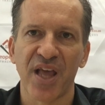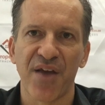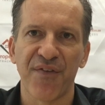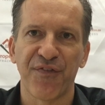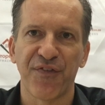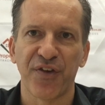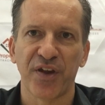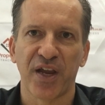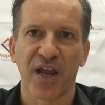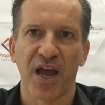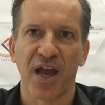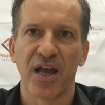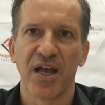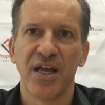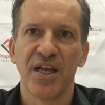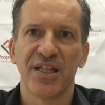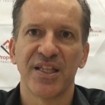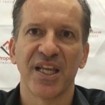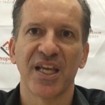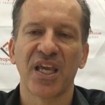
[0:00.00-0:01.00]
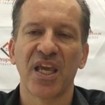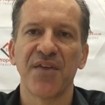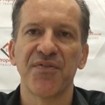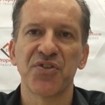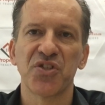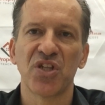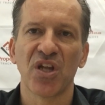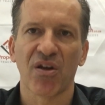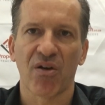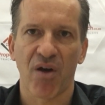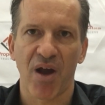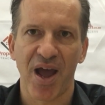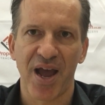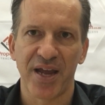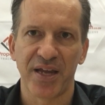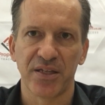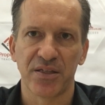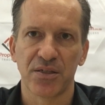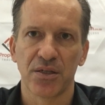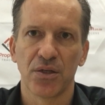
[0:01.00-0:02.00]
Africa that gives the
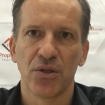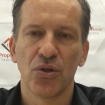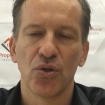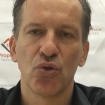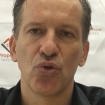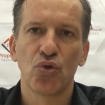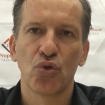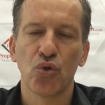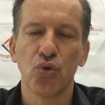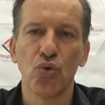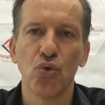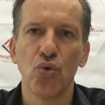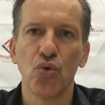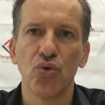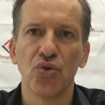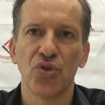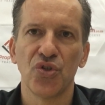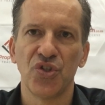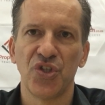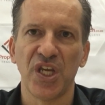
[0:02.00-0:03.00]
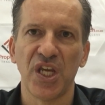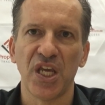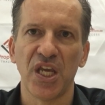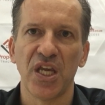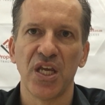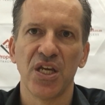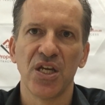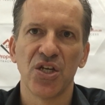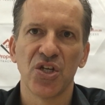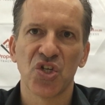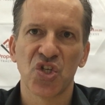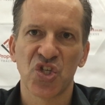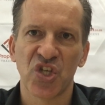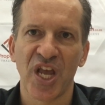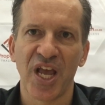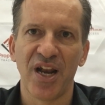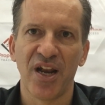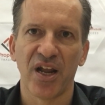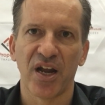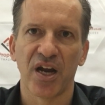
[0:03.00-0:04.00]
right to the
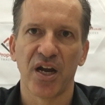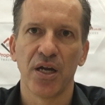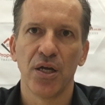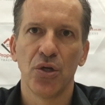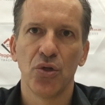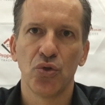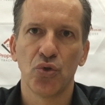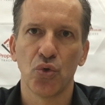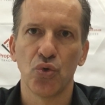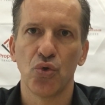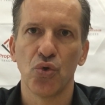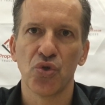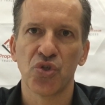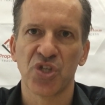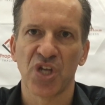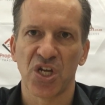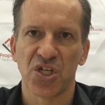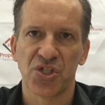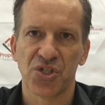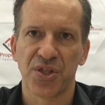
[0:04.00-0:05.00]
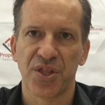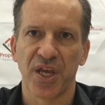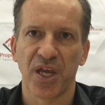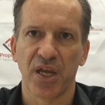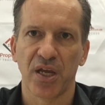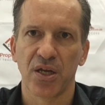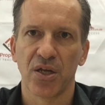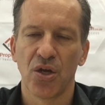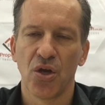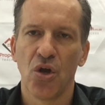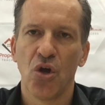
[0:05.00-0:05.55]
seller to do such thing.